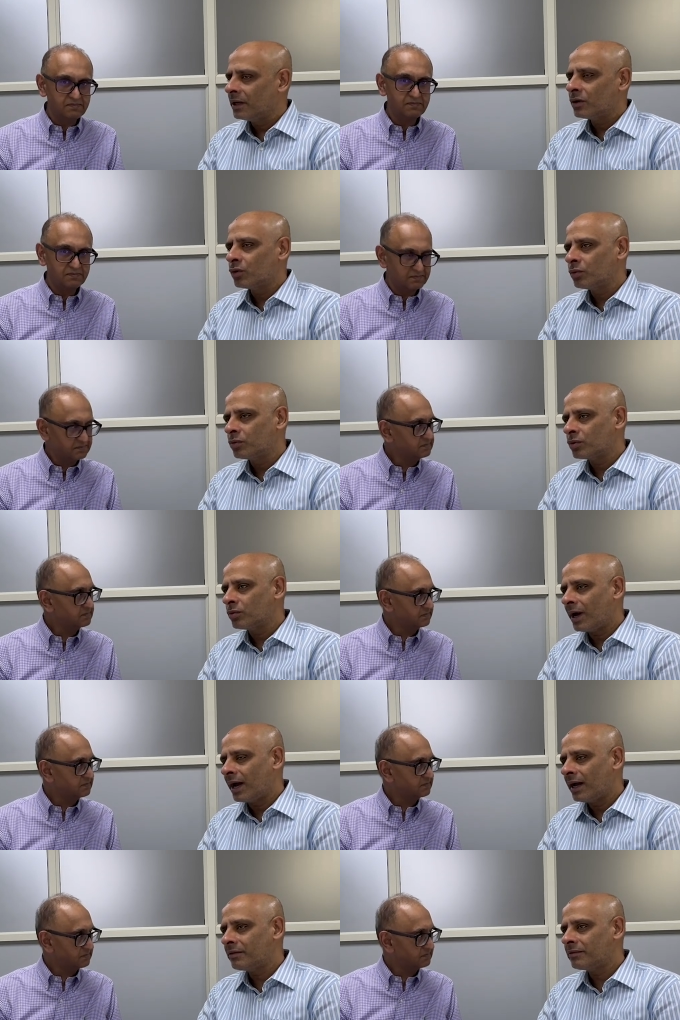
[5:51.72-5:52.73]
Speaker 1: to to
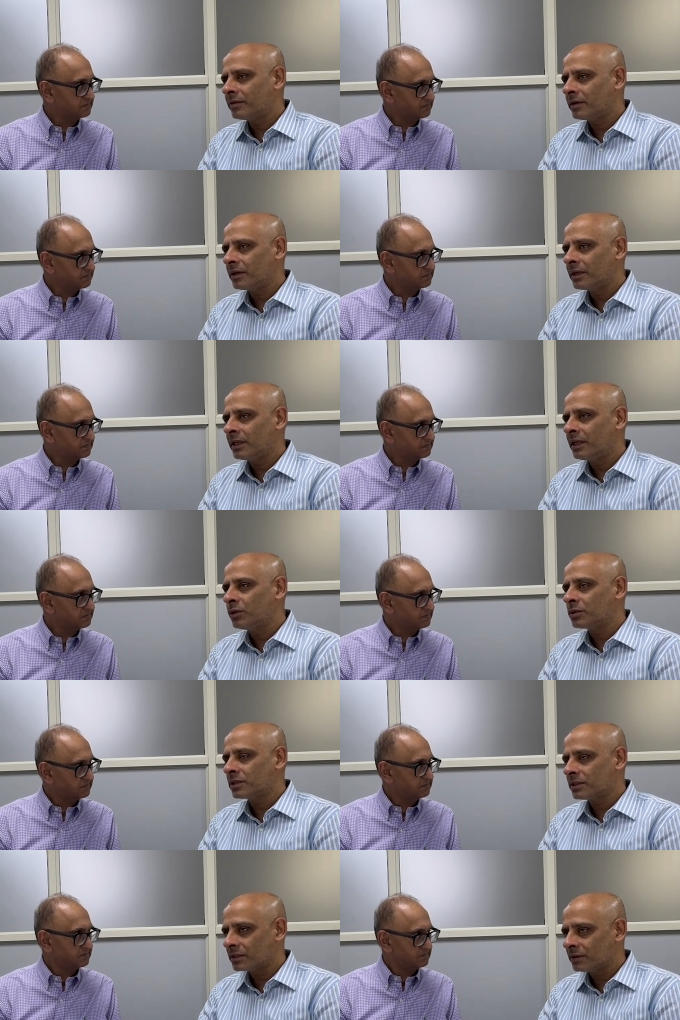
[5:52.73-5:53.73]
have an
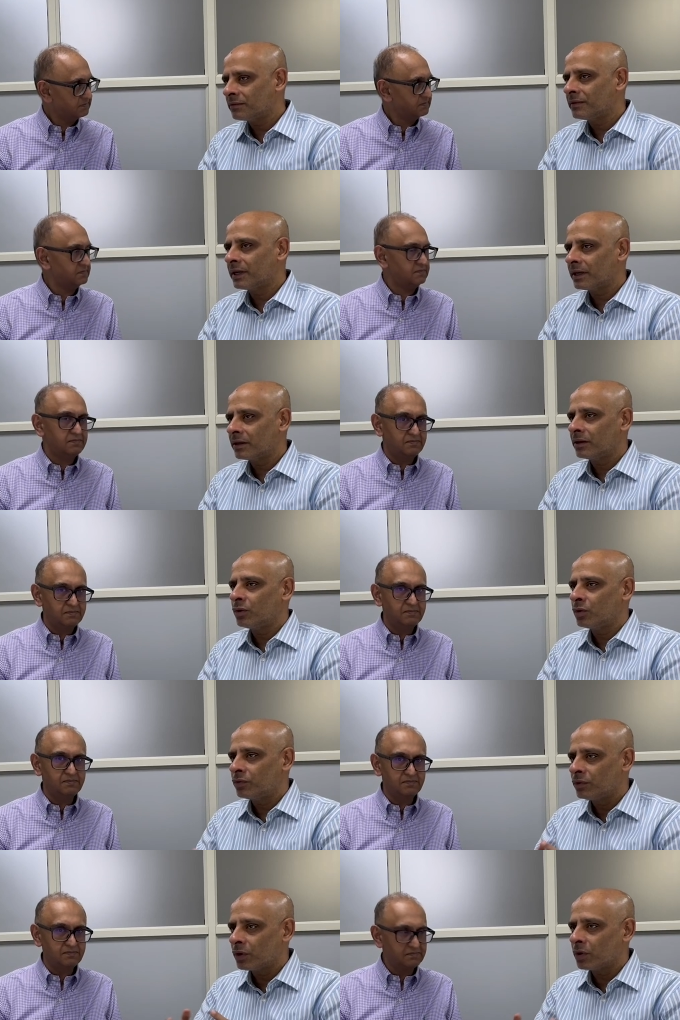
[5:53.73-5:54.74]
ecosystem where you know
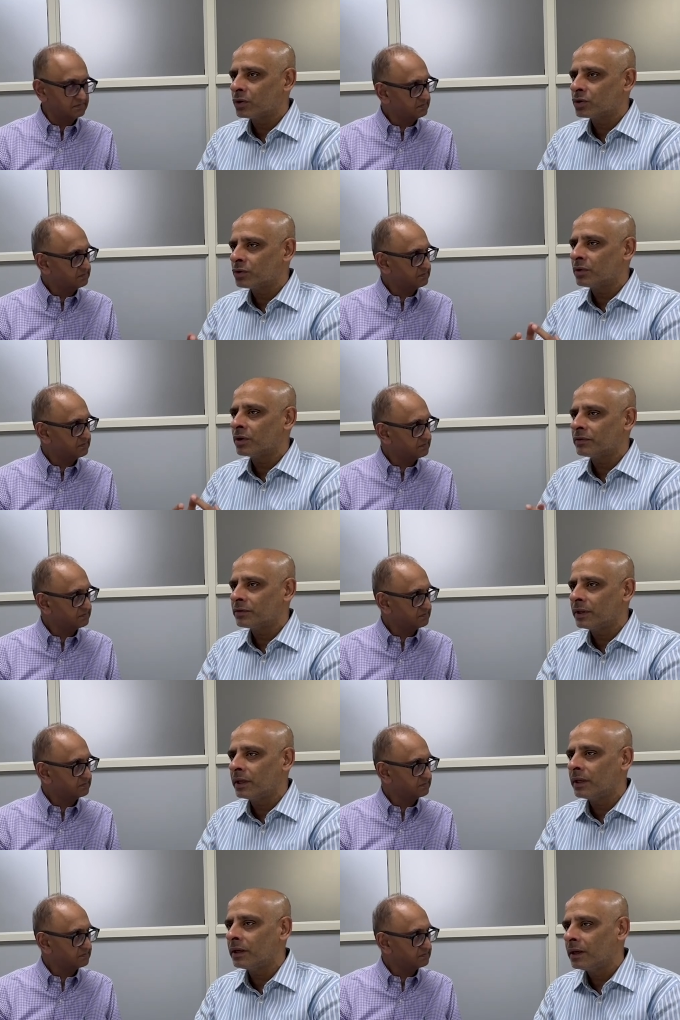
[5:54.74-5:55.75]
we are also one of
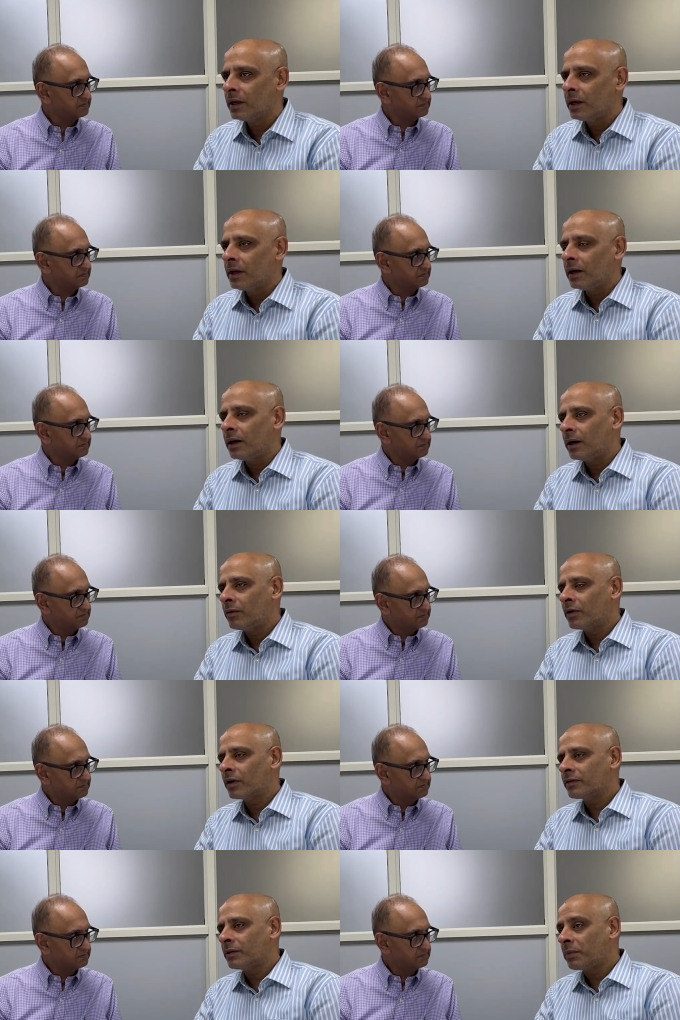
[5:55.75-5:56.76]
the uh, one
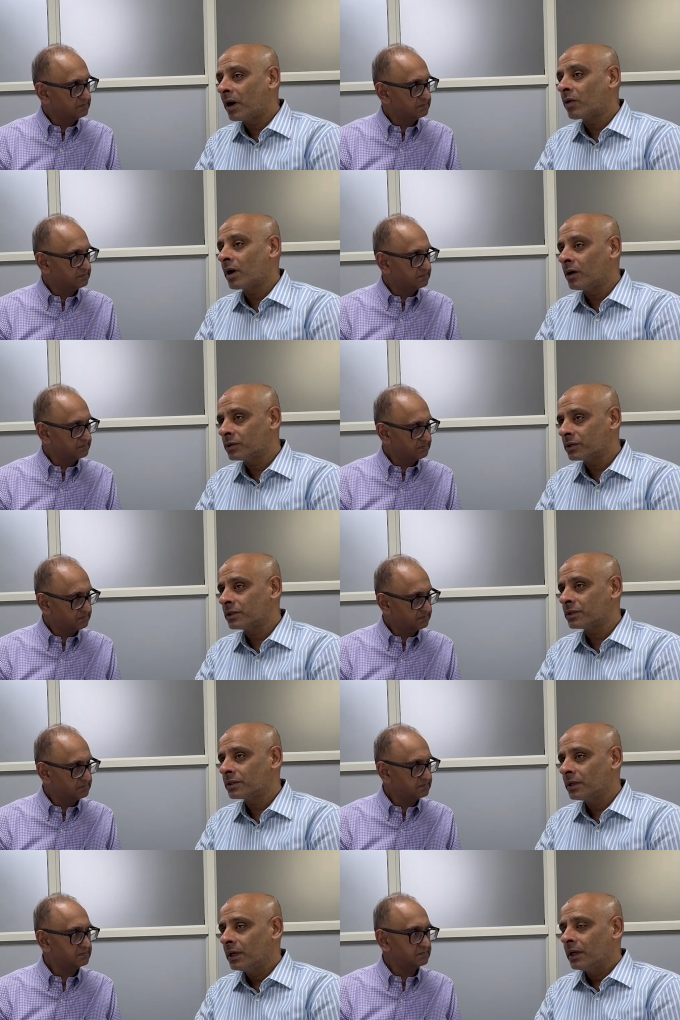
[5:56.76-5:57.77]
of the powerhouses,
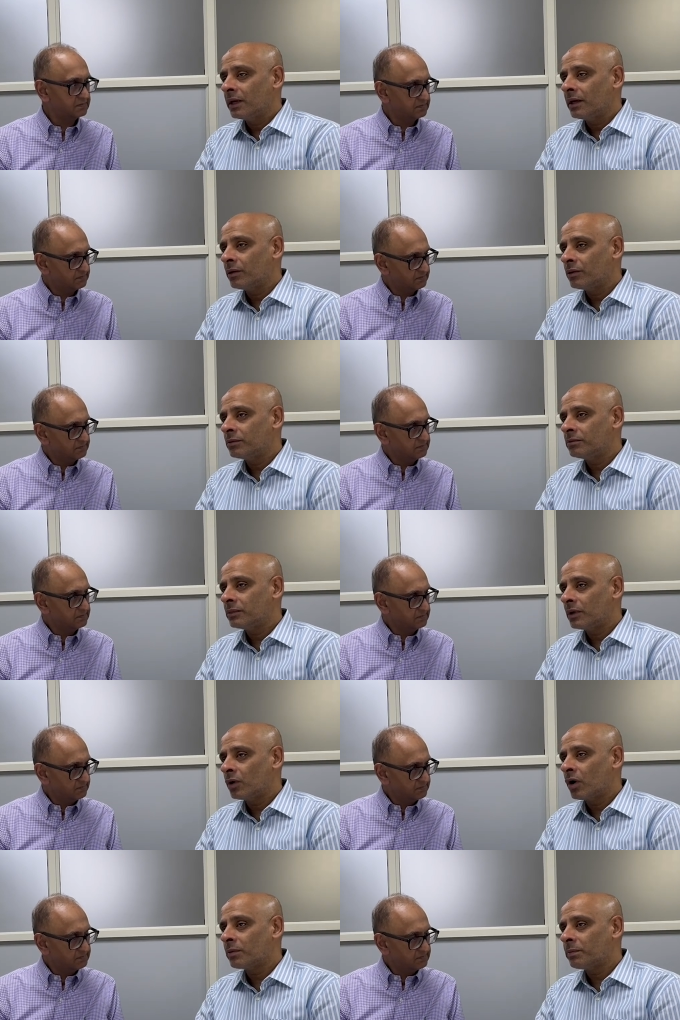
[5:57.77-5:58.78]
you know,
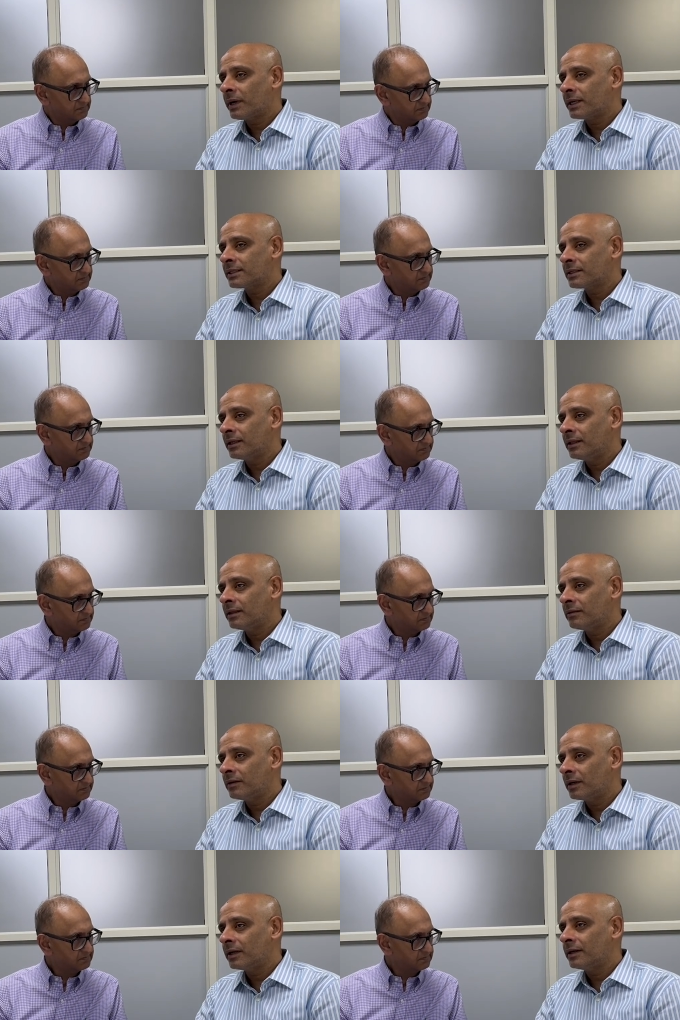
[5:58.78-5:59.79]
gone past in the
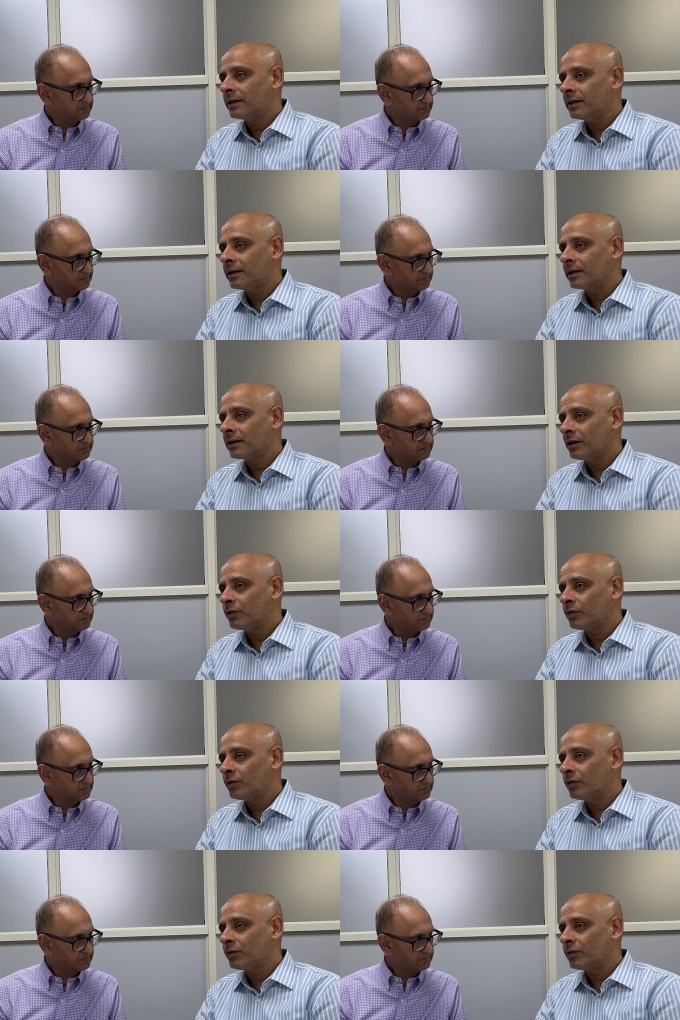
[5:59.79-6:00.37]
world earlier.